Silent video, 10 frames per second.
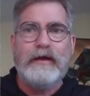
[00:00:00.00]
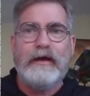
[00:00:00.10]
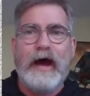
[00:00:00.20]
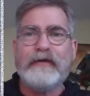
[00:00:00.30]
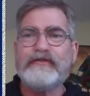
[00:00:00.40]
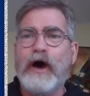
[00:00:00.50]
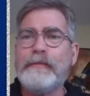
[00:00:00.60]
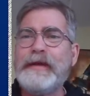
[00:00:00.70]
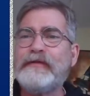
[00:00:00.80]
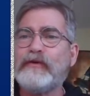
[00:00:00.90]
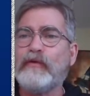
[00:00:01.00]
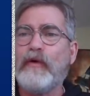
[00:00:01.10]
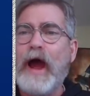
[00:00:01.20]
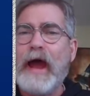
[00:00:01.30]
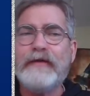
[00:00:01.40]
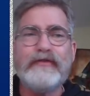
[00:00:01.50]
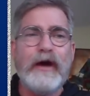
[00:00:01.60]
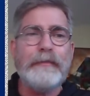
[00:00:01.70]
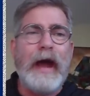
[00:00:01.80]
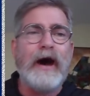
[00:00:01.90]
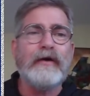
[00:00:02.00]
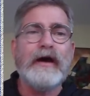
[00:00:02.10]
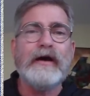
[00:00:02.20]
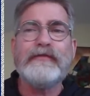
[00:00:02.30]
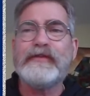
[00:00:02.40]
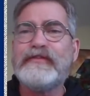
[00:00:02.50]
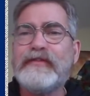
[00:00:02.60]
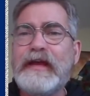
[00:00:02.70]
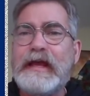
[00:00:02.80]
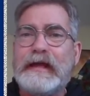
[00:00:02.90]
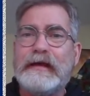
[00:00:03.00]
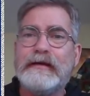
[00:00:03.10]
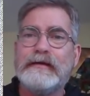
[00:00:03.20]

I saw a beast rise up out of the sea,